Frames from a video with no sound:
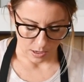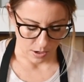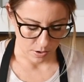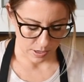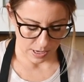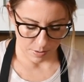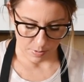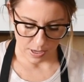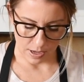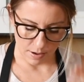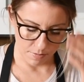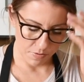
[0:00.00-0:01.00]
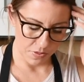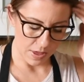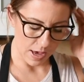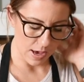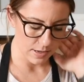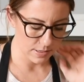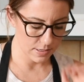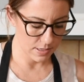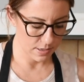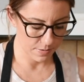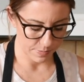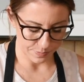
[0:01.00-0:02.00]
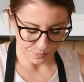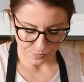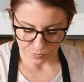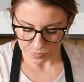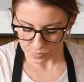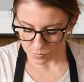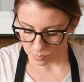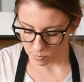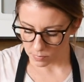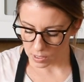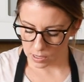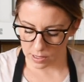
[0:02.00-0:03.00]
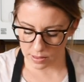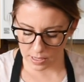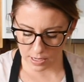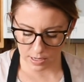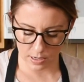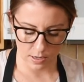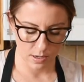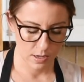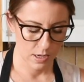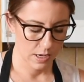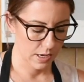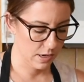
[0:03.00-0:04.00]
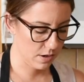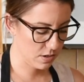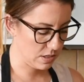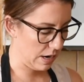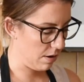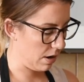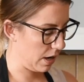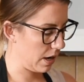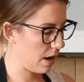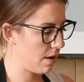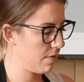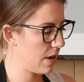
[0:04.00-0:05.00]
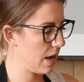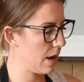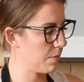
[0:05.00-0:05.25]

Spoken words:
Okay, we have that. And then here's our agave.